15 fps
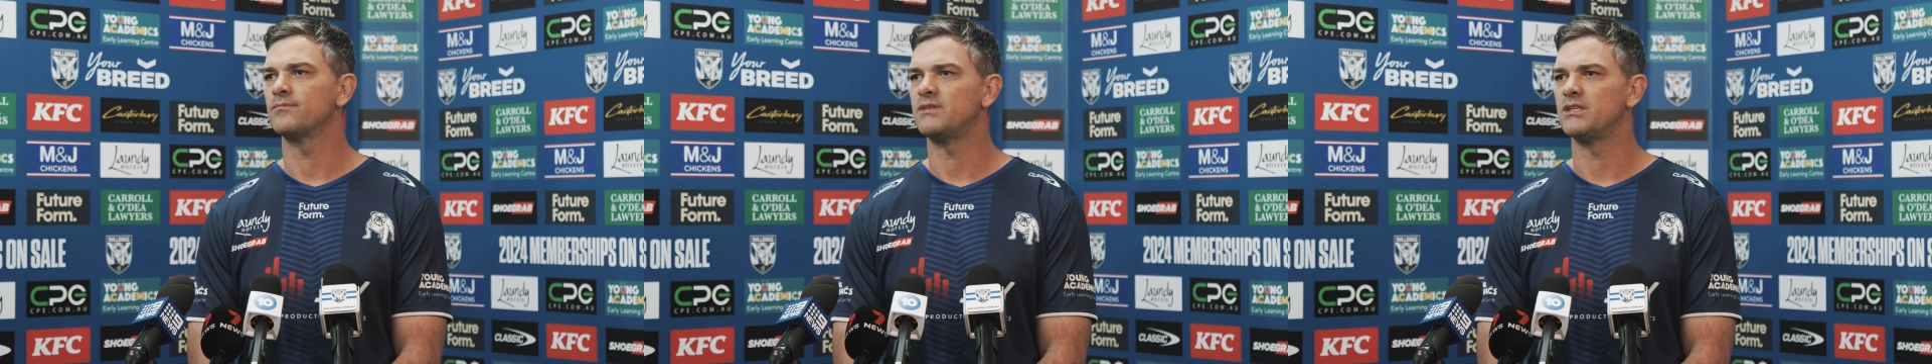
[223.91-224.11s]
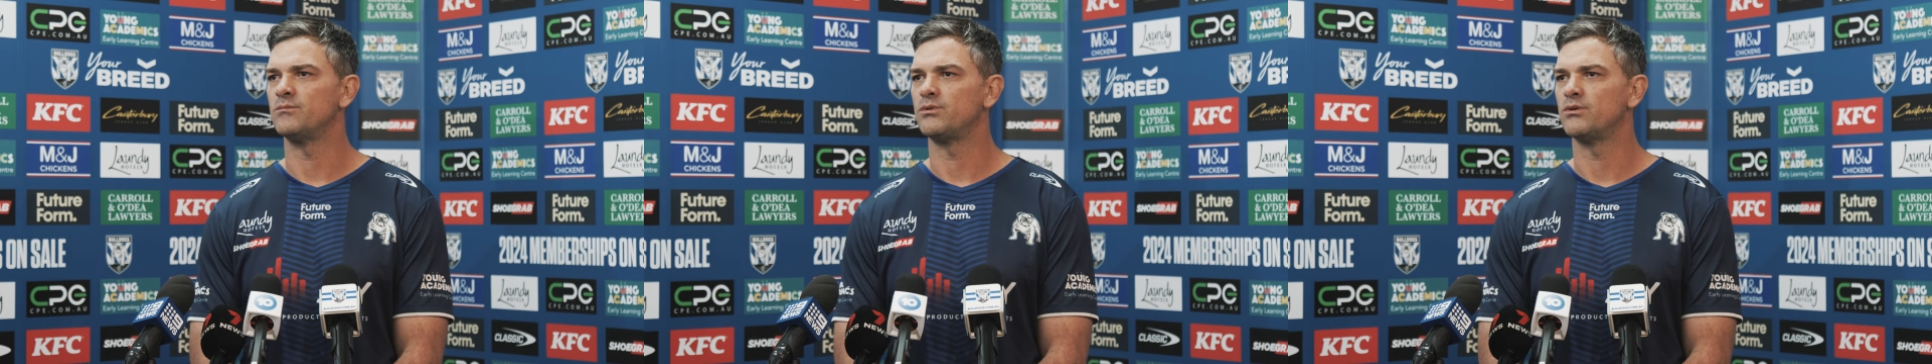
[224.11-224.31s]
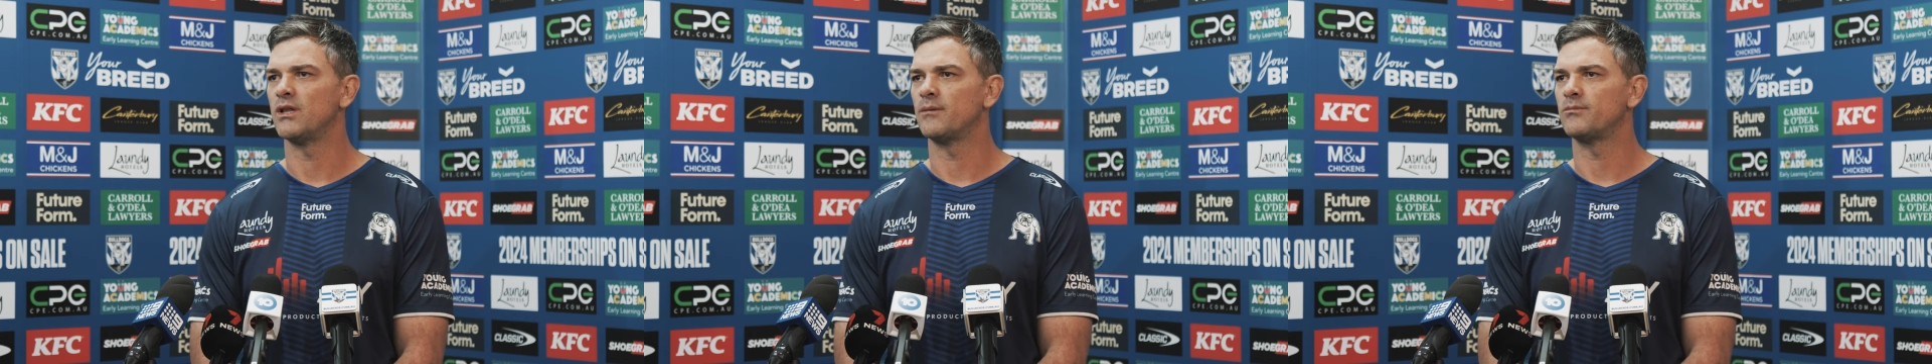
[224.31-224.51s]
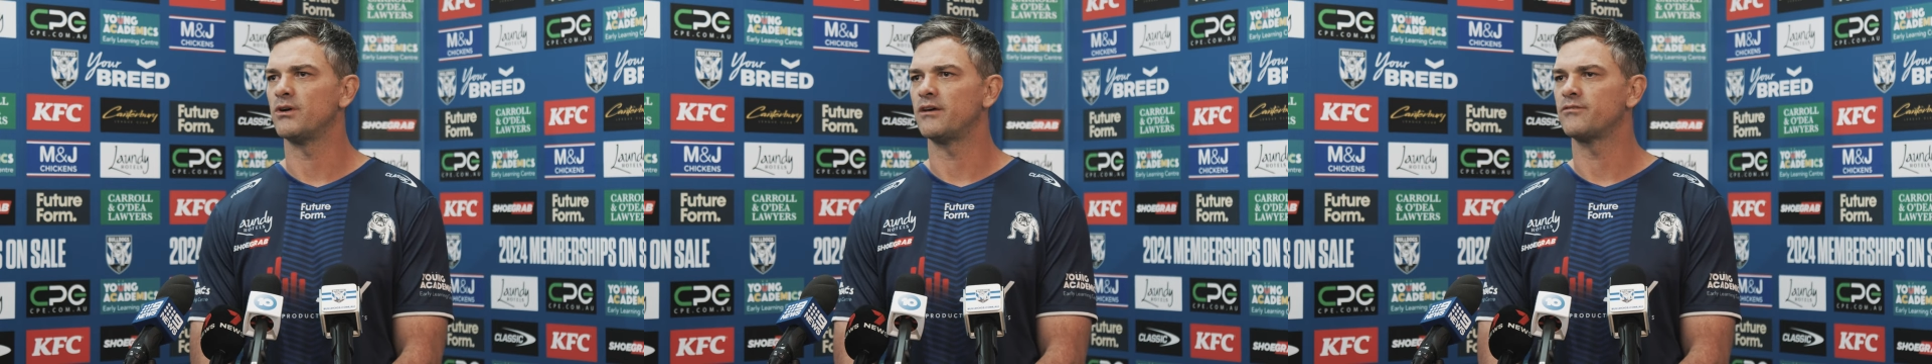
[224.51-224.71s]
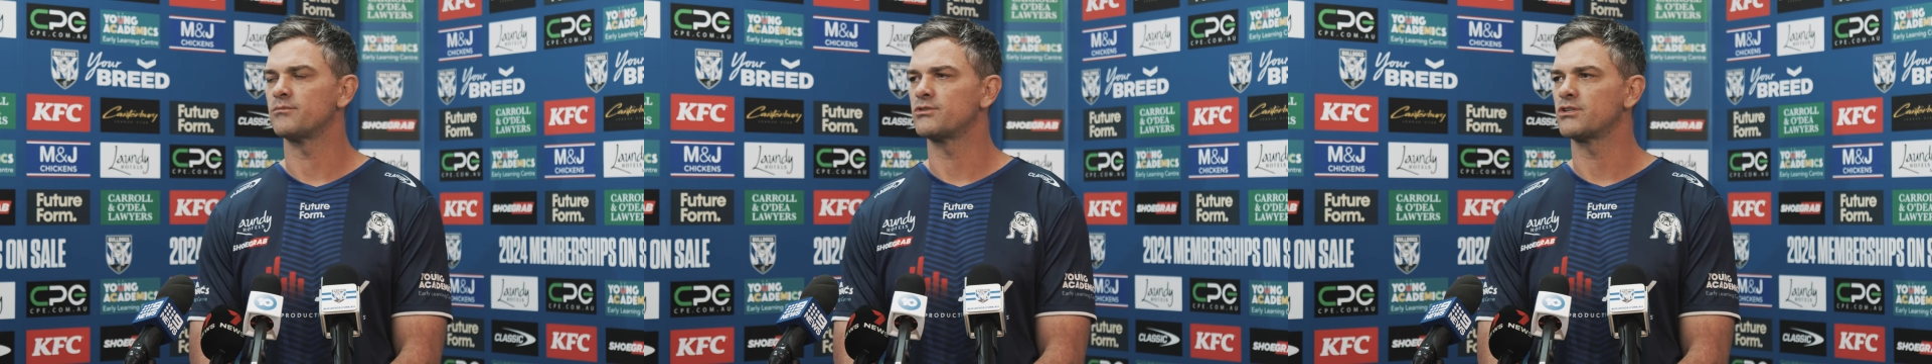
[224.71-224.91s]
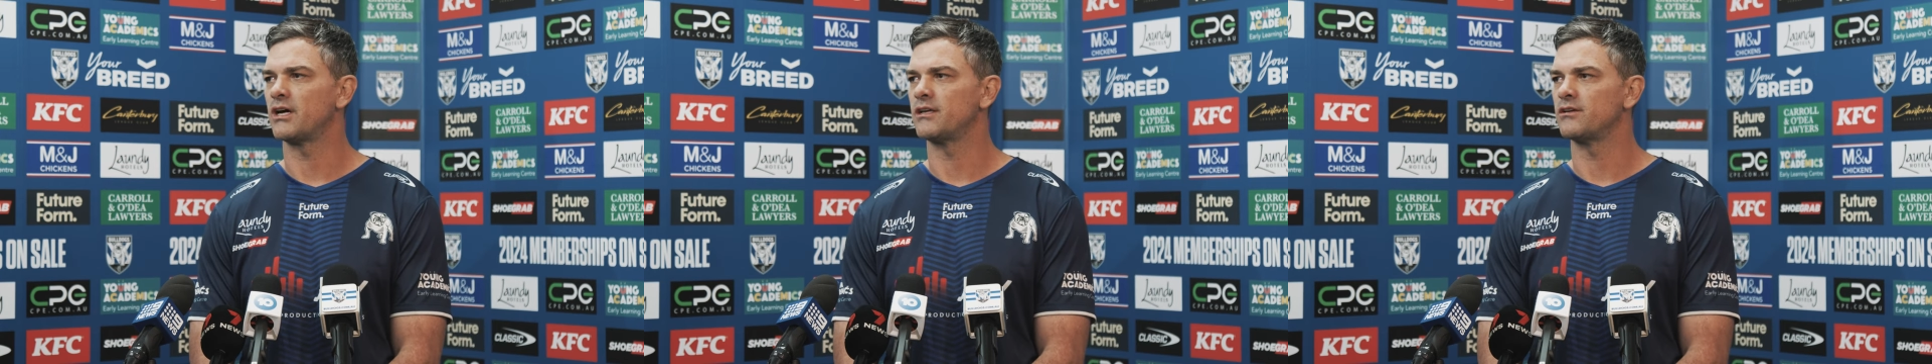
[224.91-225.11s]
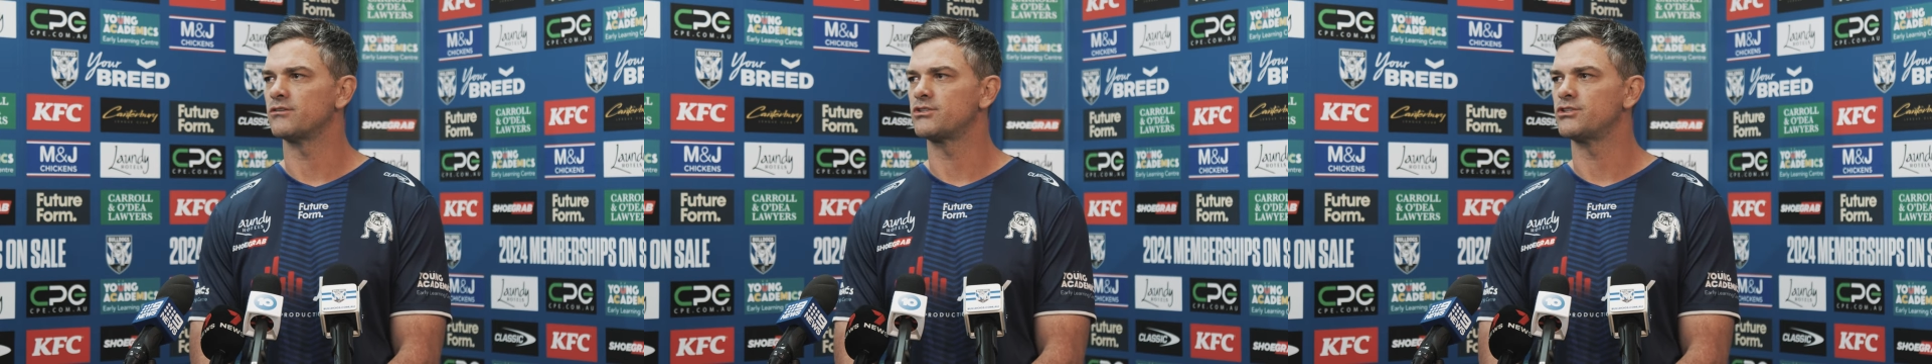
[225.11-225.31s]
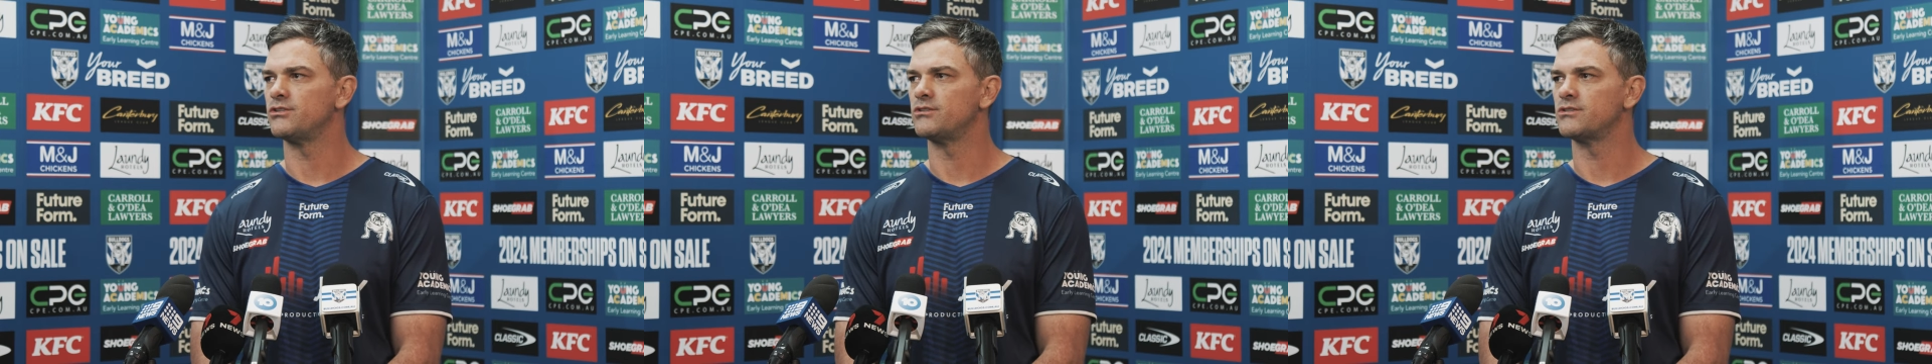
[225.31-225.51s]
Didn't pull up great from training
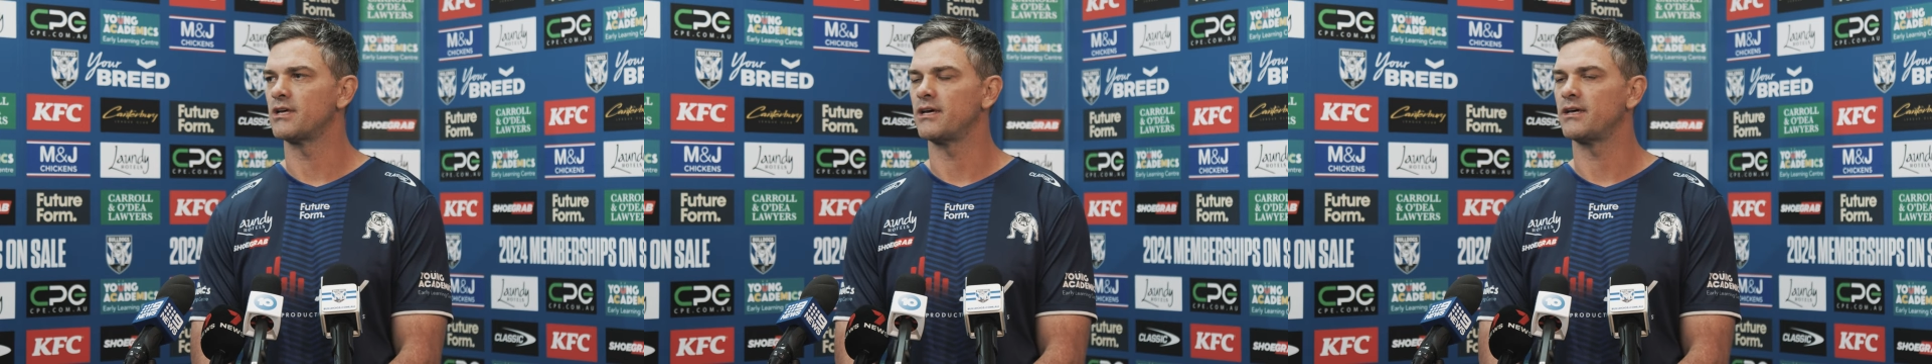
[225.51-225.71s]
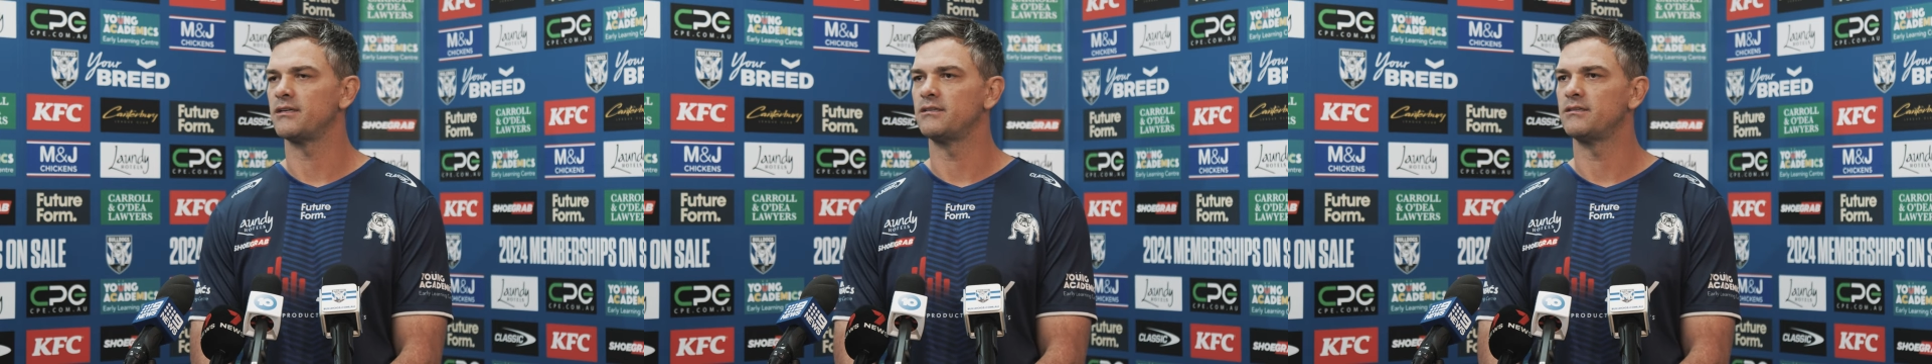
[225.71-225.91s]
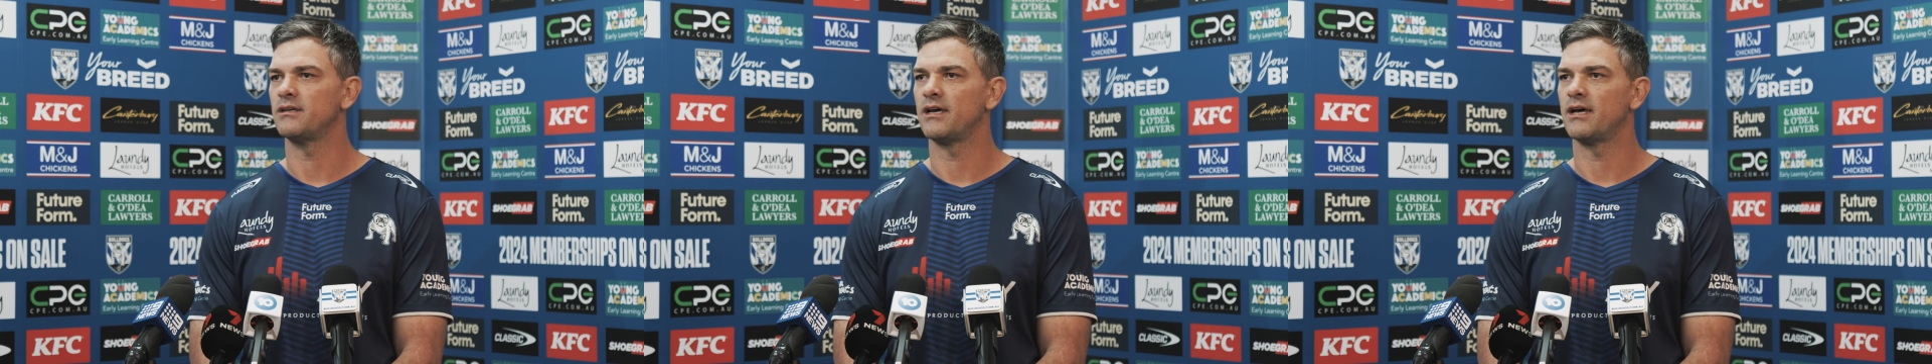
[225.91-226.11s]
on Tuesday.